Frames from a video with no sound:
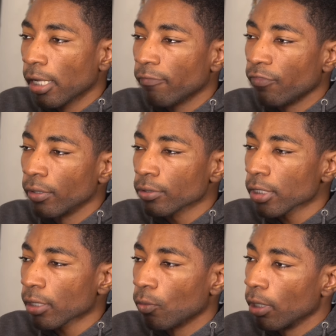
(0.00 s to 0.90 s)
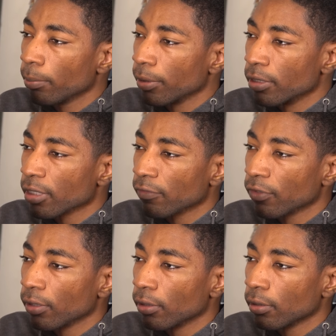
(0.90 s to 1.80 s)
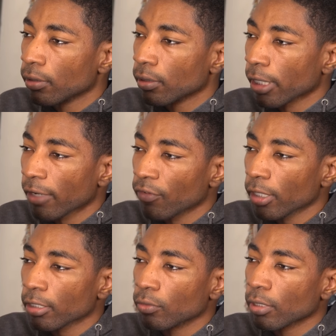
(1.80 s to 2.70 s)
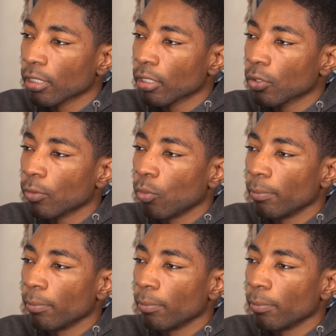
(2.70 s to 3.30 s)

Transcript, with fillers: it feels like One Piece. I feel like I feel it like Yu Gi Oh and